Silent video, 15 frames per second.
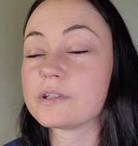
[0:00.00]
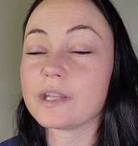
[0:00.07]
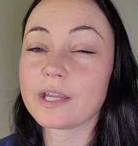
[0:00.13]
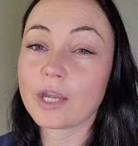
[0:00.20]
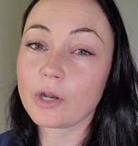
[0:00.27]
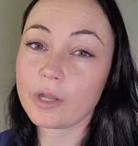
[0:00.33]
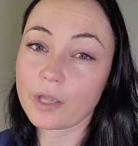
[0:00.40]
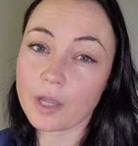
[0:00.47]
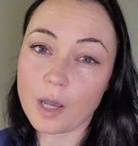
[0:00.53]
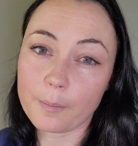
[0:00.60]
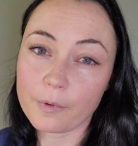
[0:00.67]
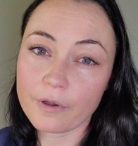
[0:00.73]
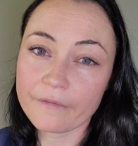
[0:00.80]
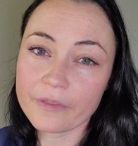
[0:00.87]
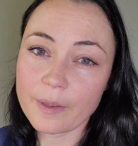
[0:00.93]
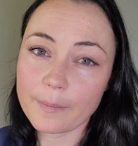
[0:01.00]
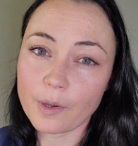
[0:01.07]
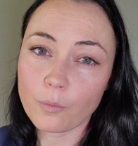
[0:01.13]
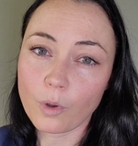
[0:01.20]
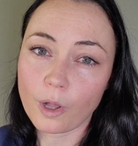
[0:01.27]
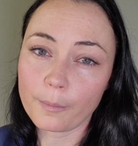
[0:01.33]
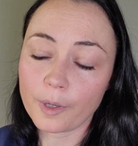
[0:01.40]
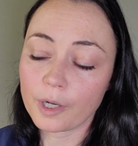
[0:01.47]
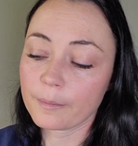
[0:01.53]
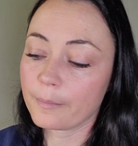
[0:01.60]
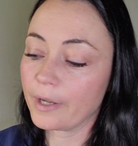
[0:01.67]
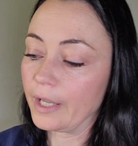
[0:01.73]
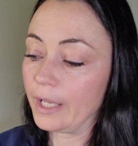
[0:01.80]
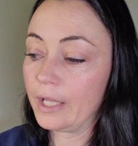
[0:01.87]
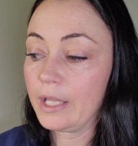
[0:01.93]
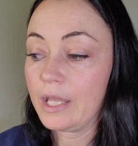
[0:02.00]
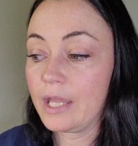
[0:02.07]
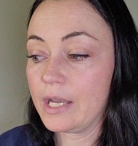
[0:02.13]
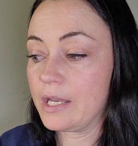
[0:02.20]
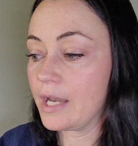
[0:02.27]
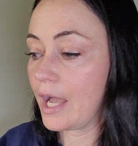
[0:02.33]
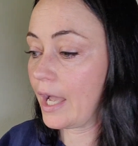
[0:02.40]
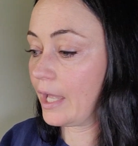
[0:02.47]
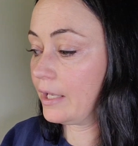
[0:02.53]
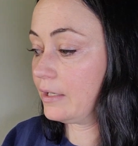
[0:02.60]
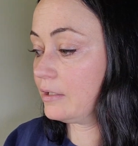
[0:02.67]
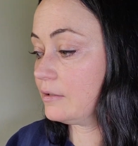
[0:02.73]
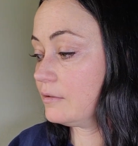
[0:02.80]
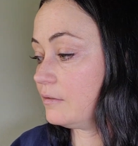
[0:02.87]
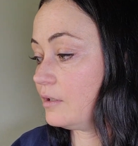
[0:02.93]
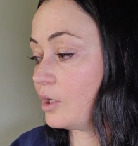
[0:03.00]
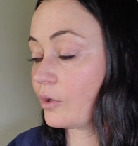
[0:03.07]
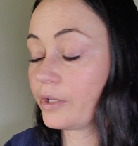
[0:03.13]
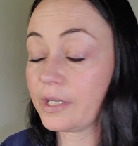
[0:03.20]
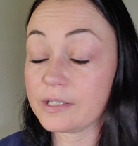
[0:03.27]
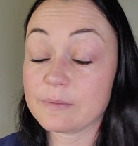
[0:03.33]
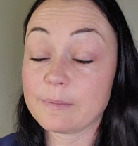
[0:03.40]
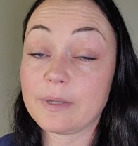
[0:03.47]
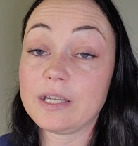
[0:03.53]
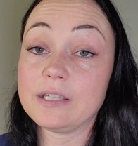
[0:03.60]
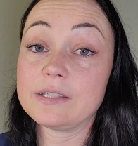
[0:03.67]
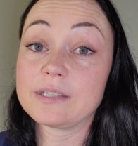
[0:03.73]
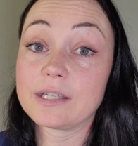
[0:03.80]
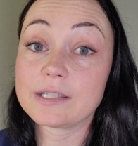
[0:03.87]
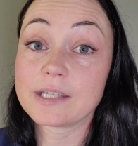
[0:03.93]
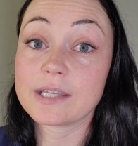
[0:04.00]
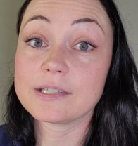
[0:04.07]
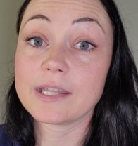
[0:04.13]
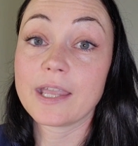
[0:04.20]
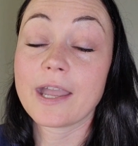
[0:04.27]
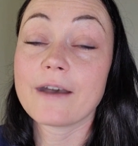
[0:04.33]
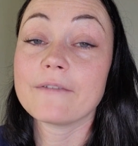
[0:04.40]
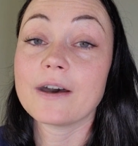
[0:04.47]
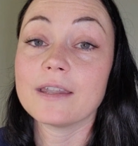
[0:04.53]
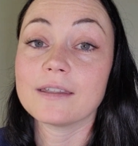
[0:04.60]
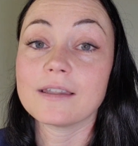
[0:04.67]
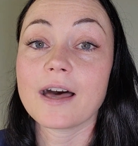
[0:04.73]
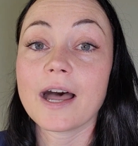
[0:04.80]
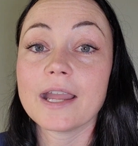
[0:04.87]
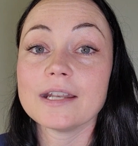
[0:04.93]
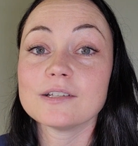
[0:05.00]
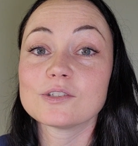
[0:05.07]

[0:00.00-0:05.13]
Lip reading: They carry a couple of them at Walmart, but not nearly as many scents as they have online.